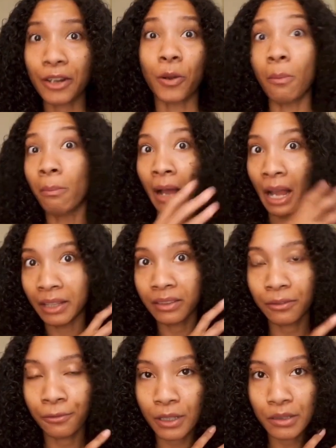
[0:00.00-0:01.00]
I don't mind
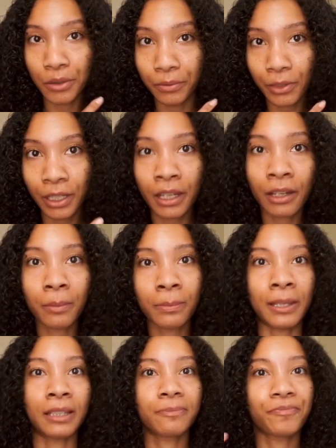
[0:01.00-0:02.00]
the frizz over here,
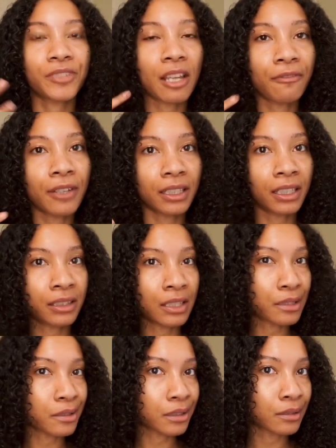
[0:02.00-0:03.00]
but definitely
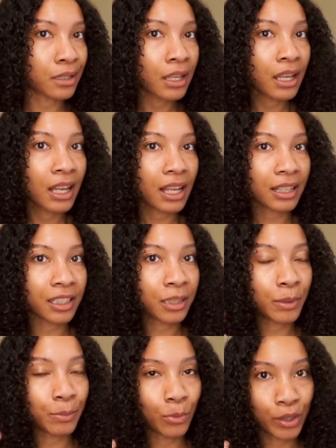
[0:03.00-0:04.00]
this is a
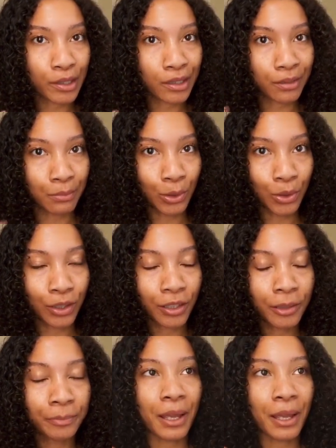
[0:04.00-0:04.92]
little bit more smoother.